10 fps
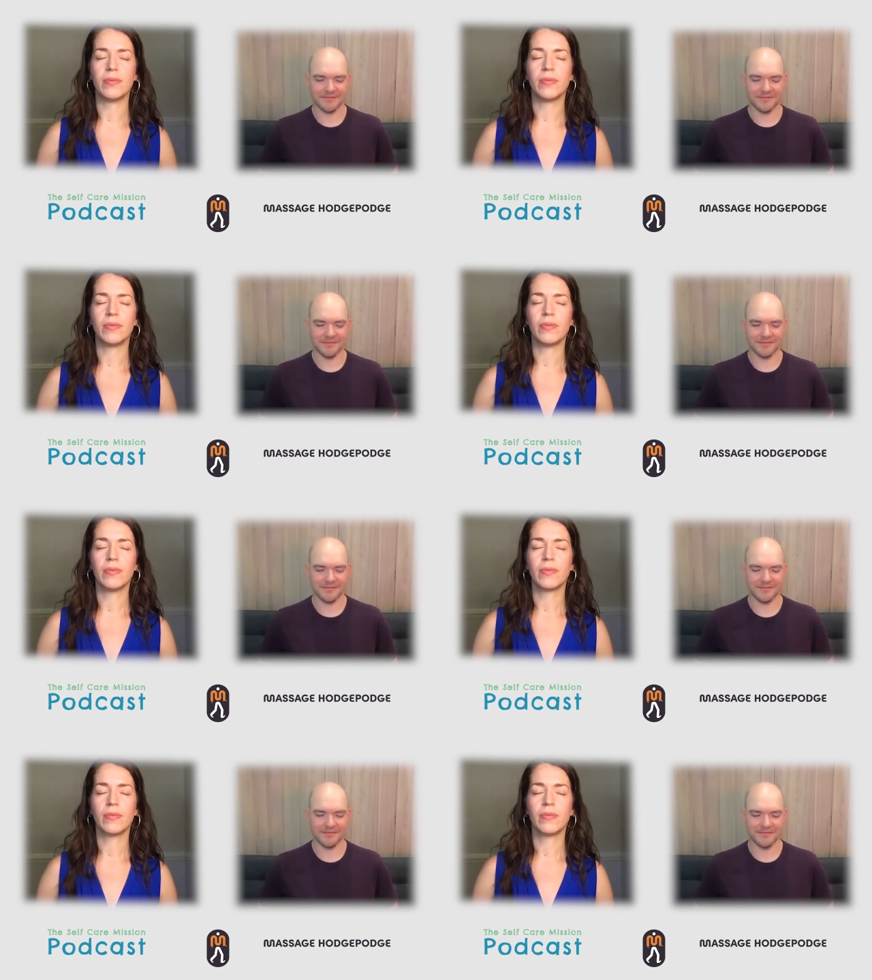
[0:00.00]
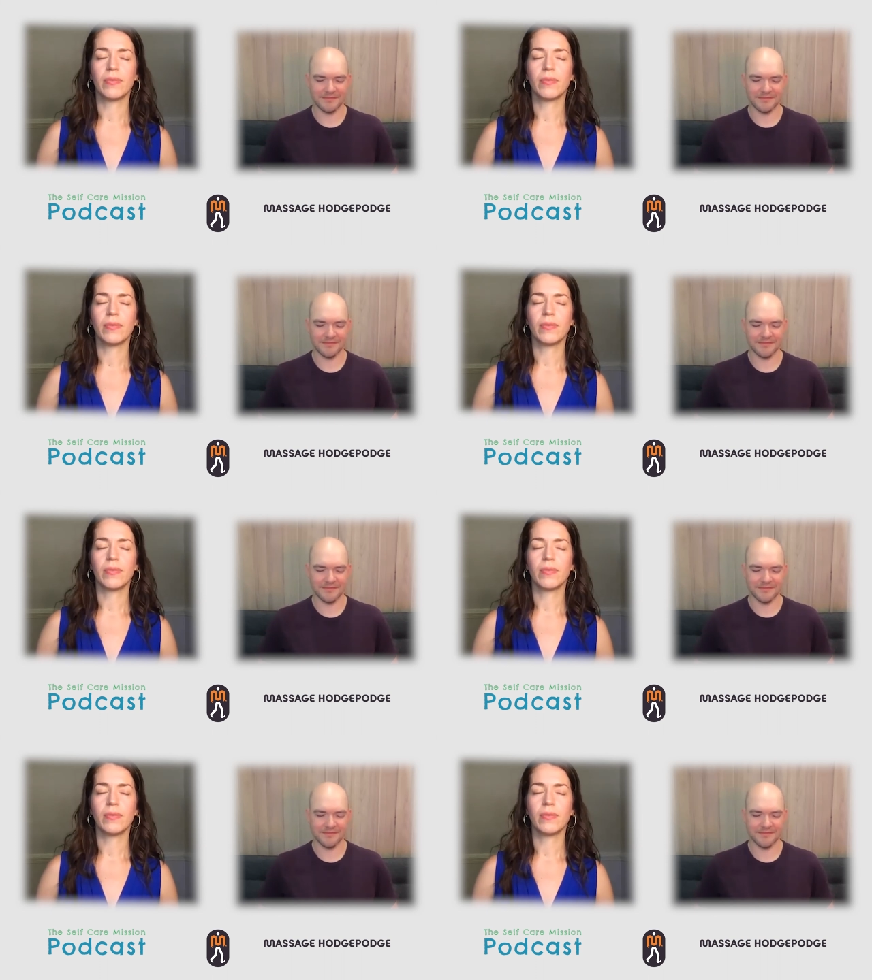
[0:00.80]

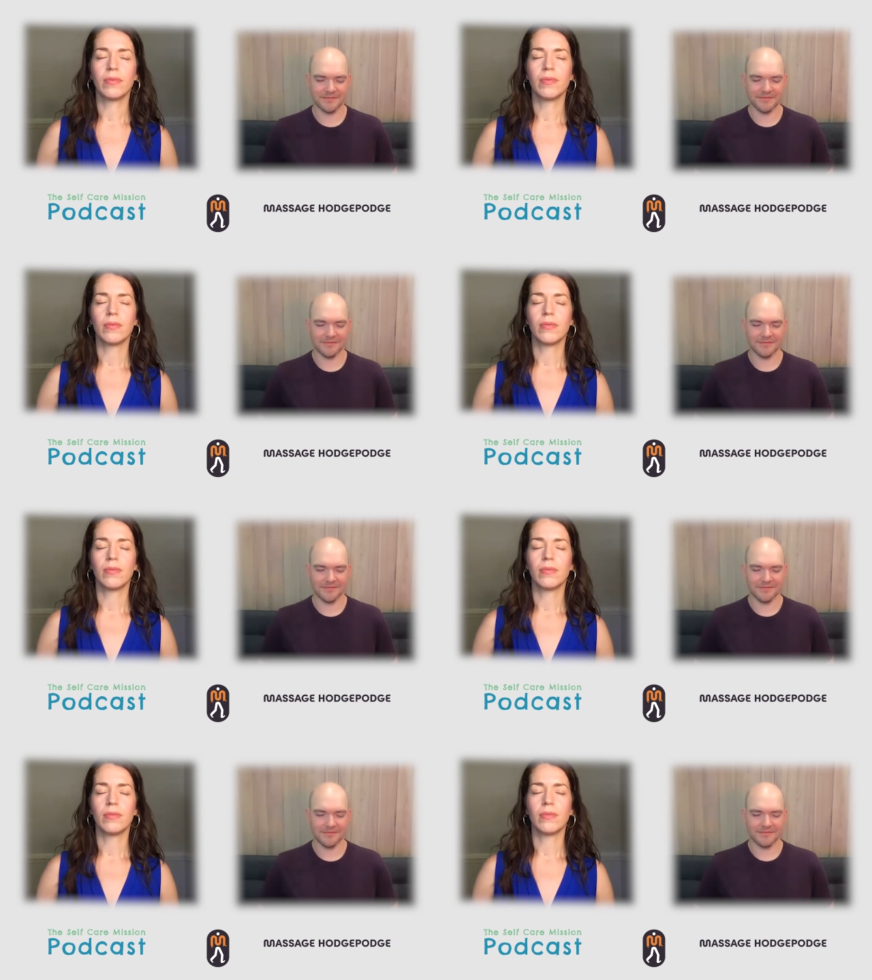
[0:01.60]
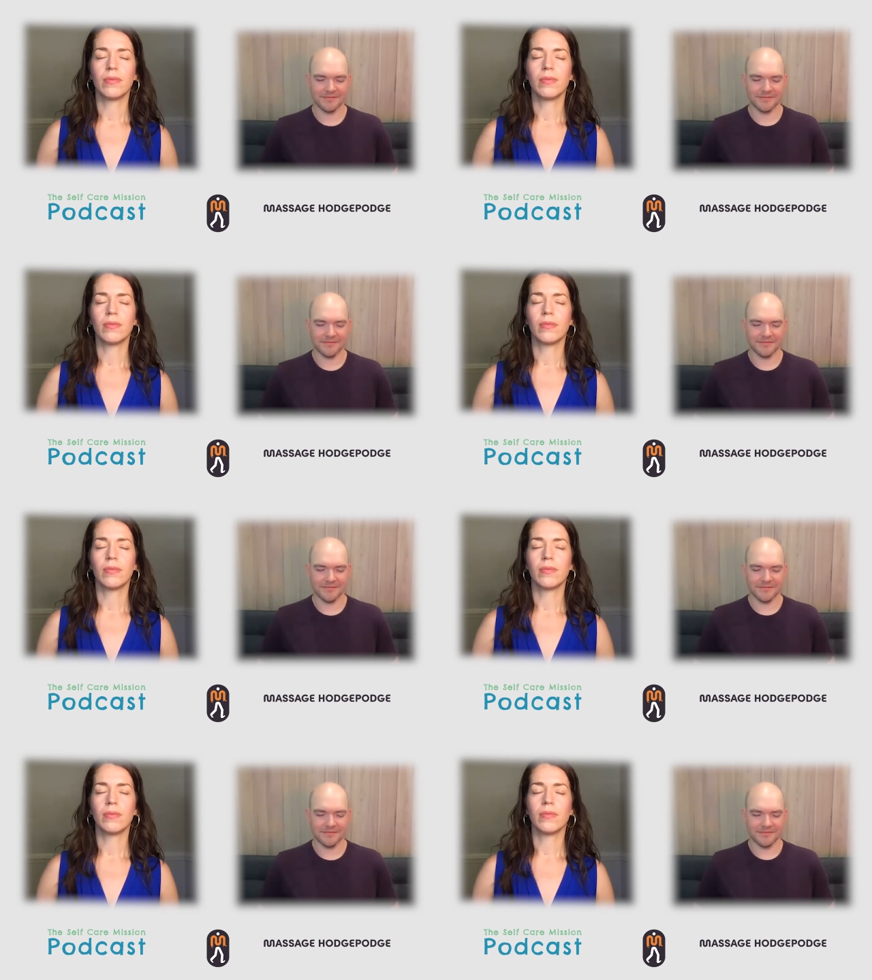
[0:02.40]

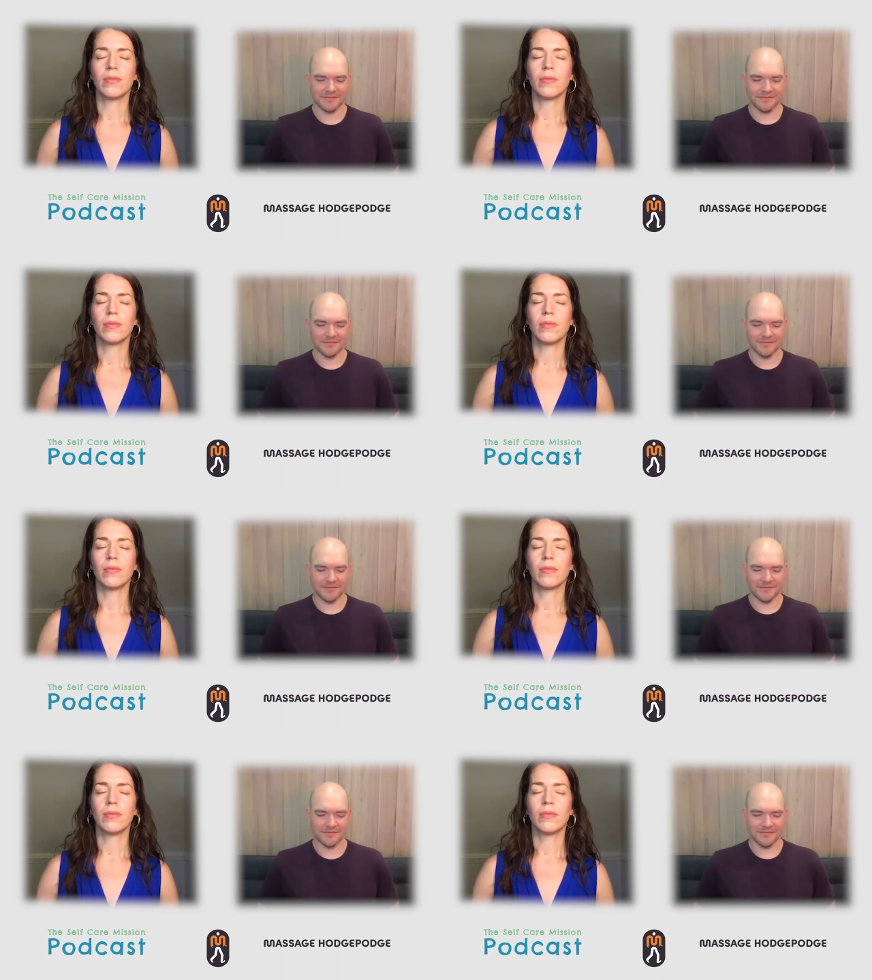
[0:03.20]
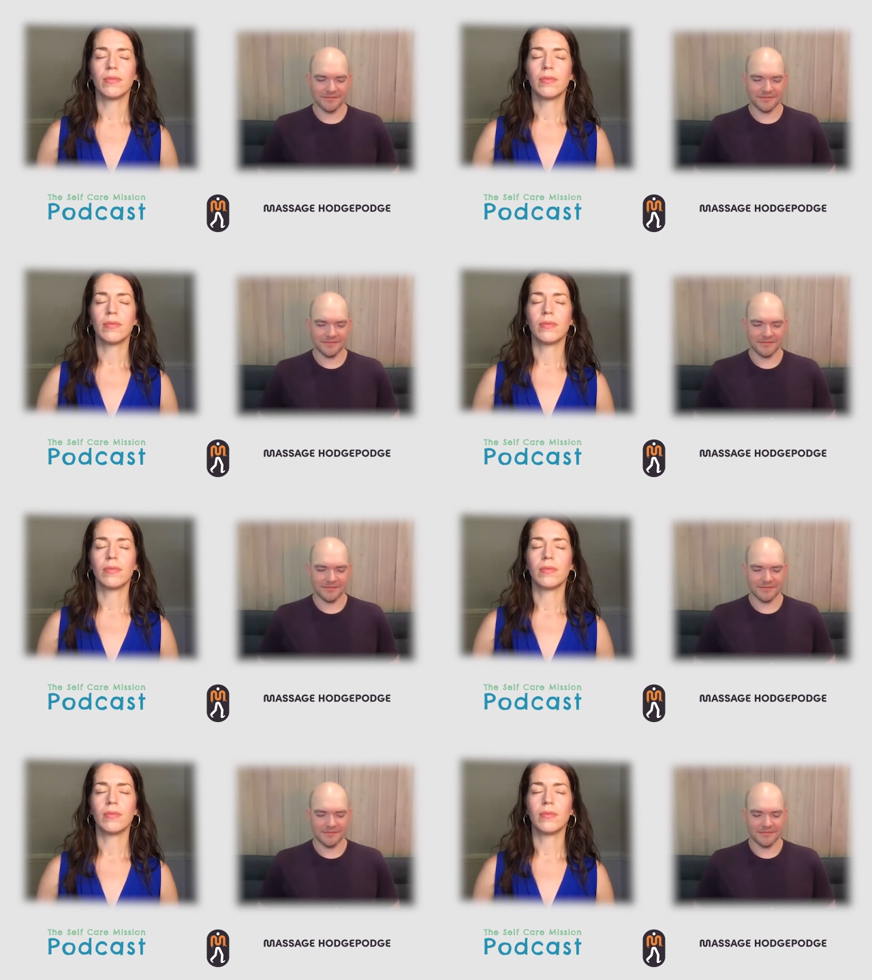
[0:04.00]

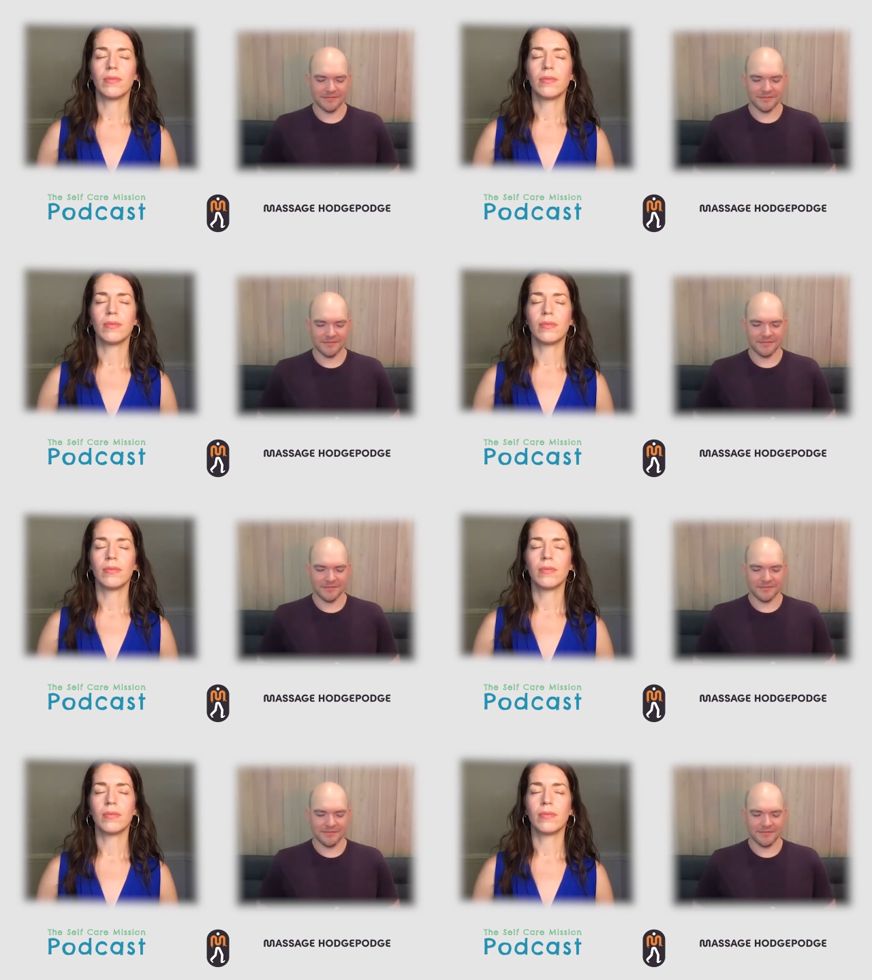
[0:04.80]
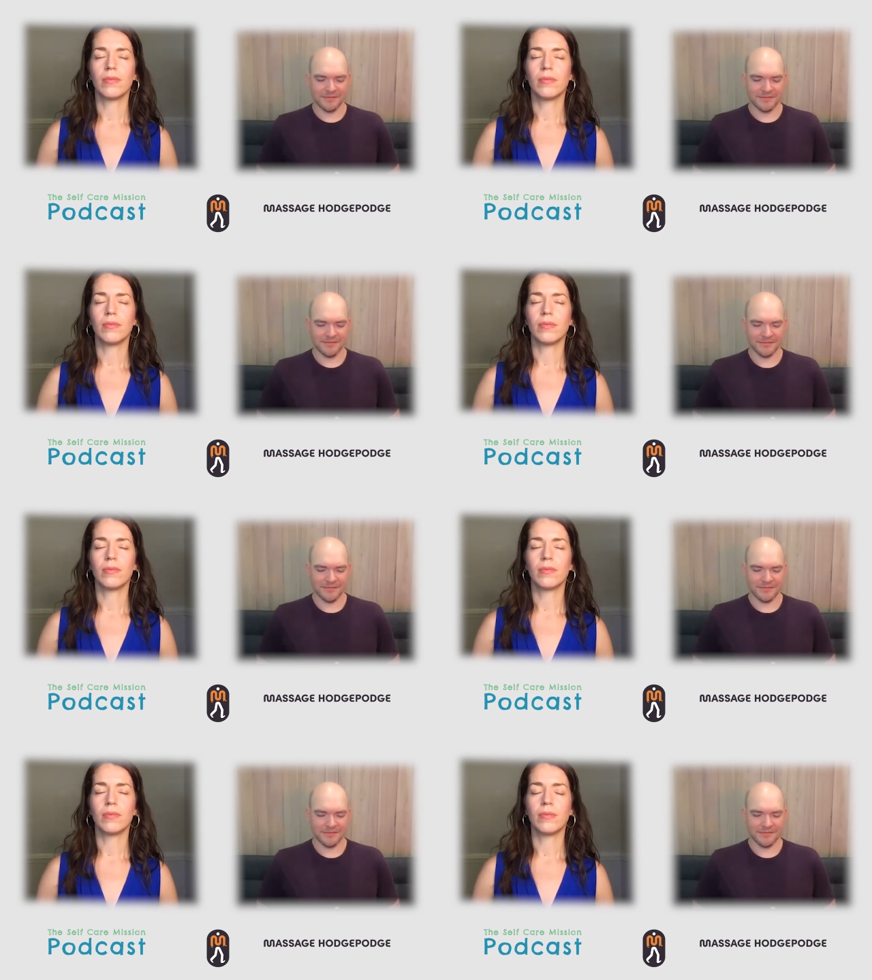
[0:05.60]

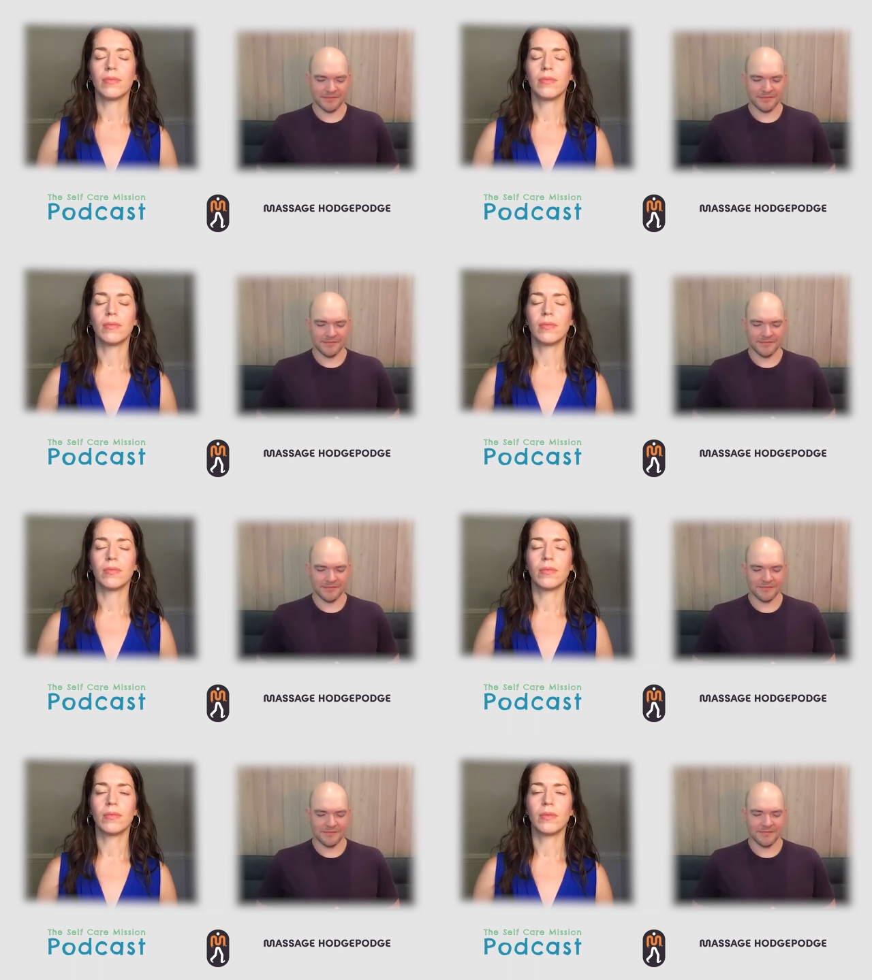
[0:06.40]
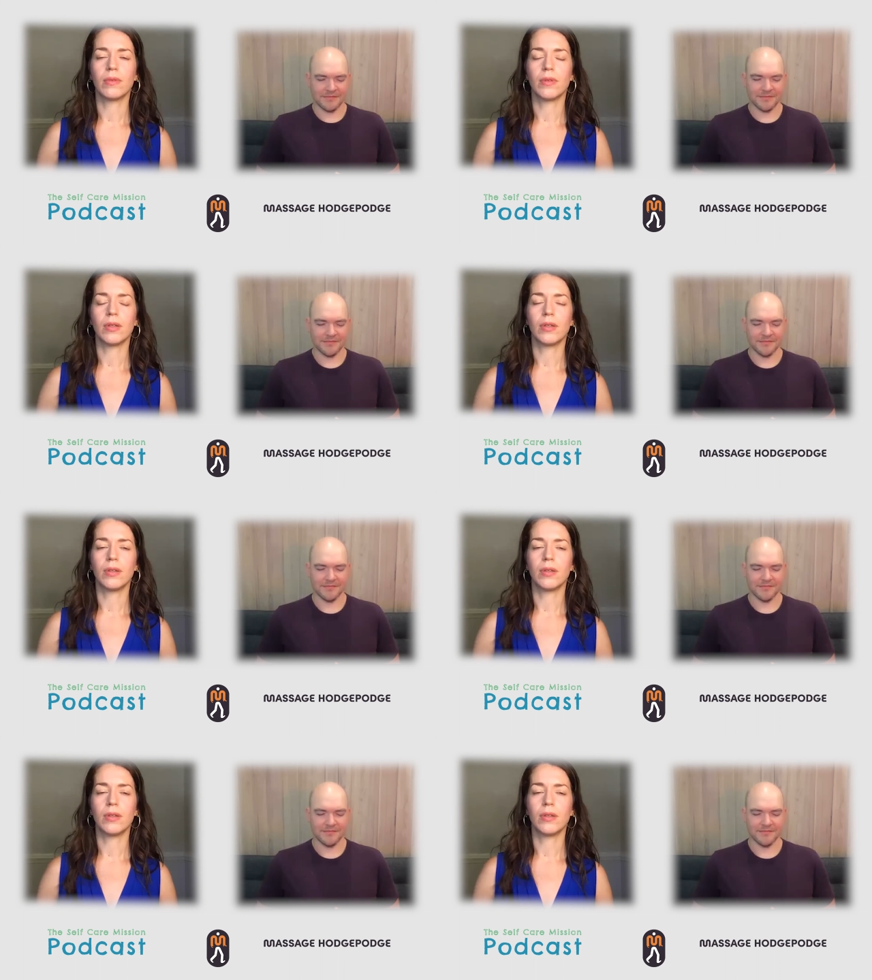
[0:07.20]
No one is speaking in this clip.